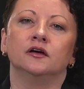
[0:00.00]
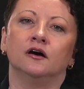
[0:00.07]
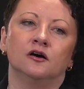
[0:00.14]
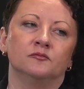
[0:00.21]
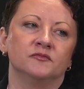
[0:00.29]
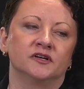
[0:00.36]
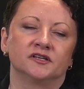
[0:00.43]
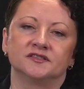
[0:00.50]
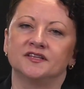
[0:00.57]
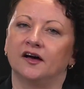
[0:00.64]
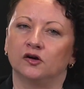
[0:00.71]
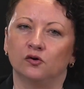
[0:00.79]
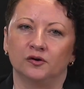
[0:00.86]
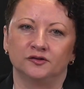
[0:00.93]
there's
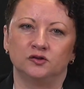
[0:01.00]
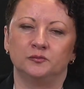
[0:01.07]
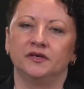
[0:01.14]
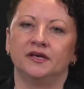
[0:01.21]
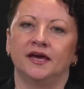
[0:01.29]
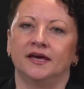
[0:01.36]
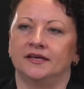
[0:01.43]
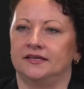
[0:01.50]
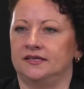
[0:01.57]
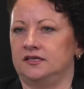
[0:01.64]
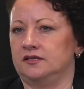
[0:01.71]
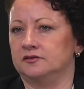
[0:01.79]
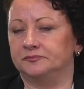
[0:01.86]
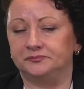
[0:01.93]
not going to be
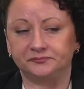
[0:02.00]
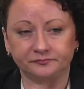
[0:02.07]
any